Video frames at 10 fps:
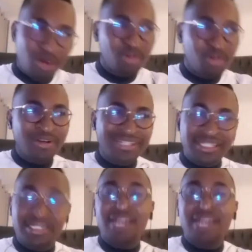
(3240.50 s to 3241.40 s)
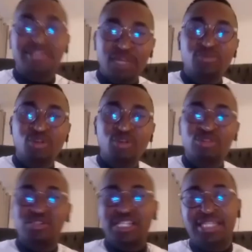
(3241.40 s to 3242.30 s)
all that that will
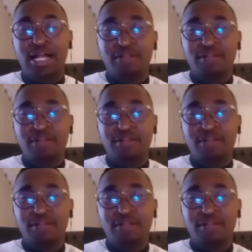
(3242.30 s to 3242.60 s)
also just